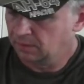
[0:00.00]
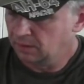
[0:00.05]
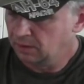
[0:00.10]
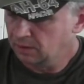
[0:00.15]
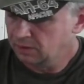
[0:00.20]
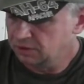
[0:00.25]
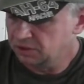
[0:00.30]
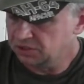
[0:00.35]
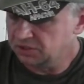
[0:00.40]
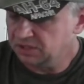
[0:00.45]

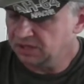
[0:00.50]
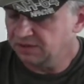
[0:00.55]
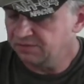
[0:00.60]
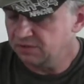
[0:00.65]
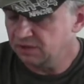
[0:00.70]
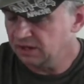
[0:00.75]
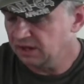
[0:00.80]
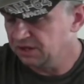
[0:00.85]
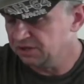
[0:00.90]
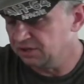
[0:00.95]
Just to give
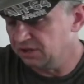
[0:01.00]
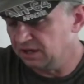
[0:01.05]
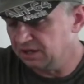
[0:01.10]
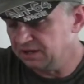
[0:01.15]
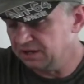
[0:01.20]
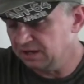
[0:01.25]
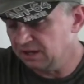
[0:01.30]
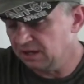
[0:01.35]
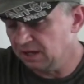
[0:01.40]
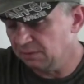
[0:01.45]
you guys an
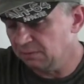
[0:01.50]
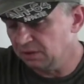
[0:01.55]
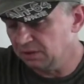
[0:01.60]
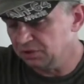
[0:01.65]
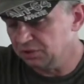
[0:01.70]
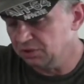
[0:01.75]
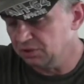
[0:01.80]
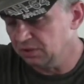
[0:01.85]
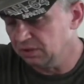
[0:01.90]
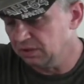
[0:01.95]
idea how
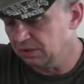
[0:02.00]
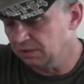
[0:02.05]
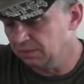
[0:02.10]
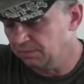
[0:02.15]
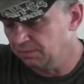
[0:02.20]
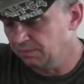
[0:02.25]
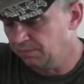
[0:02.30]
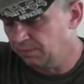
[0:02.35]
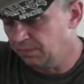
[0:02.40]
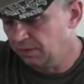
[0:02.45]
much you can
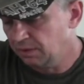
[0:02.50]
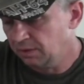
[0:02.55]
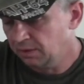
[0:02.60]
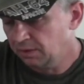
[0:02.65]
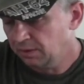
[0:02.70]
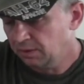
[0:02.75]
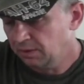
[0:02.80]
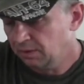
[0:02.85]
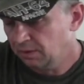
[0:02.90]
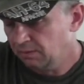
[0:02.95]

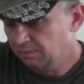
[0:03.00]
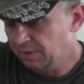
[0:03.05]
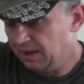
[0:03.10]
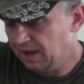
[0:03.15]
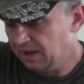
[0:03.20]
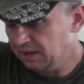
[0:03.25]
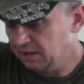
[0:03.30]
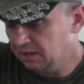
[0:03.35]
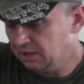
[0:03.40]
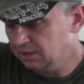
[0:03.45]

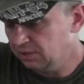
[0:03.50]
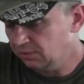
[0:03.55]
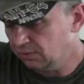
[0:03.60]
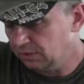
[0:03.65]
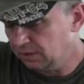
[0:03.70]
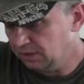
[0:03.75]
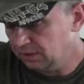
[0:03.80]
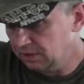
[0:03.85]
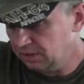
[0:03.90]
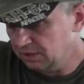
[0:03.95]
pack into one
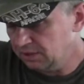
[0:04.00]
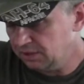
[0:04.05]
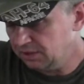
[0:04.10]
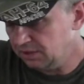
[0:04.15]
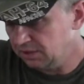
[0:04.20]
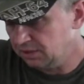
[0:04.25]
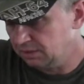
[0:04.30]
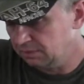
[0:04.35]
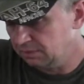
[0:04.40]
of these.